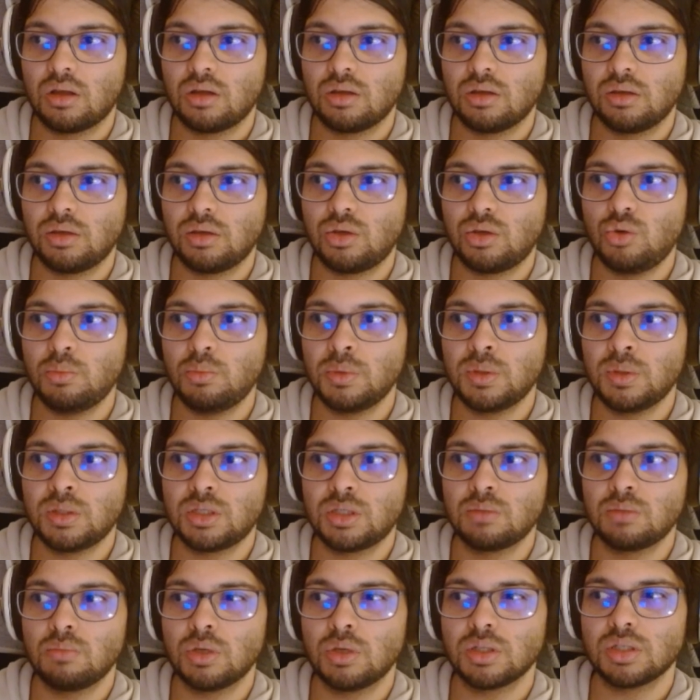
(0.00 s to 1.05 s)

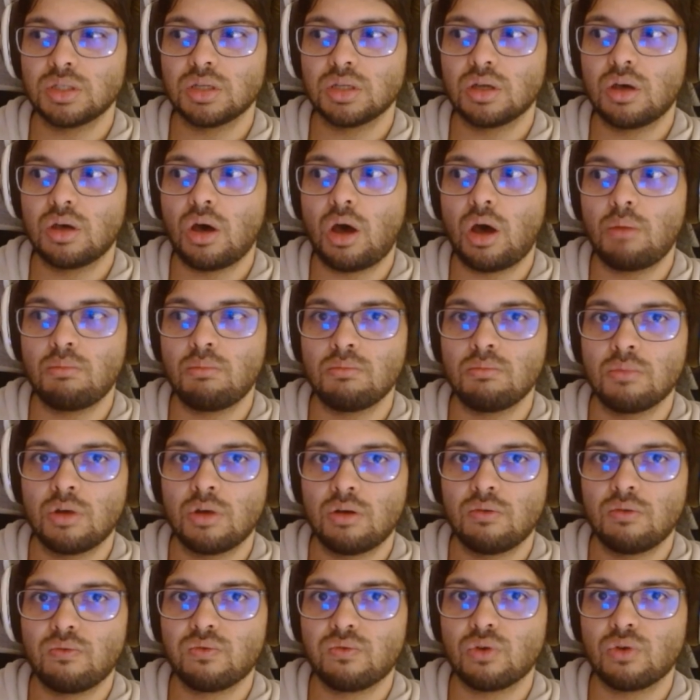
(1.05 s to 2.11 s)
humans must come
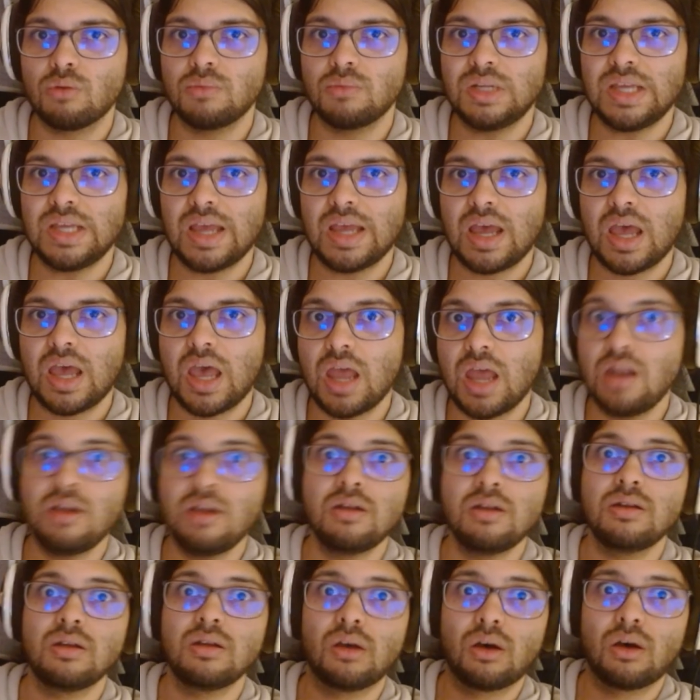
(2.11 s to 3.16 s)
from the
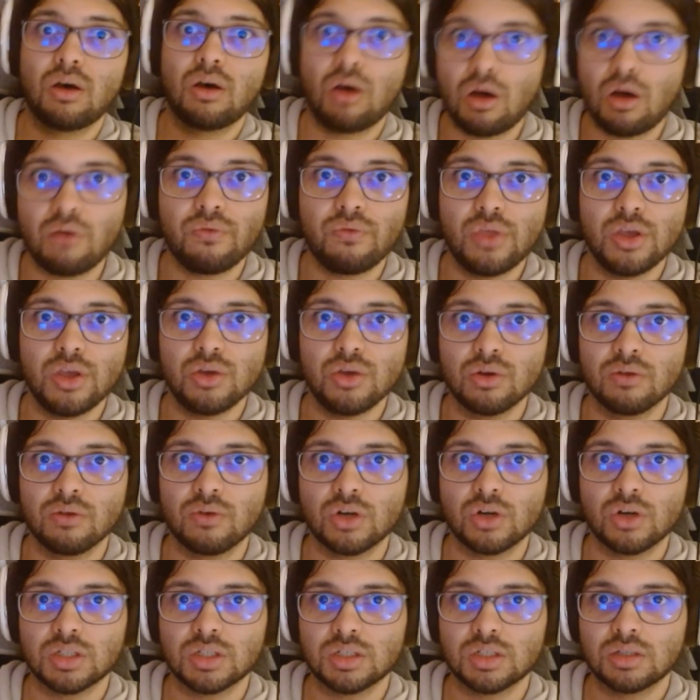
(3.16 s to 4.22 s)
end of the
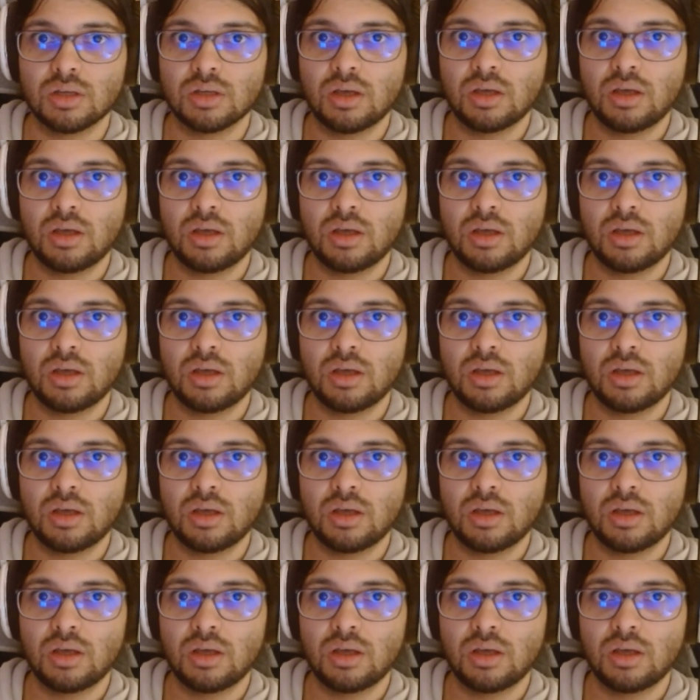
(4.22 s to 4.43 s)
universe.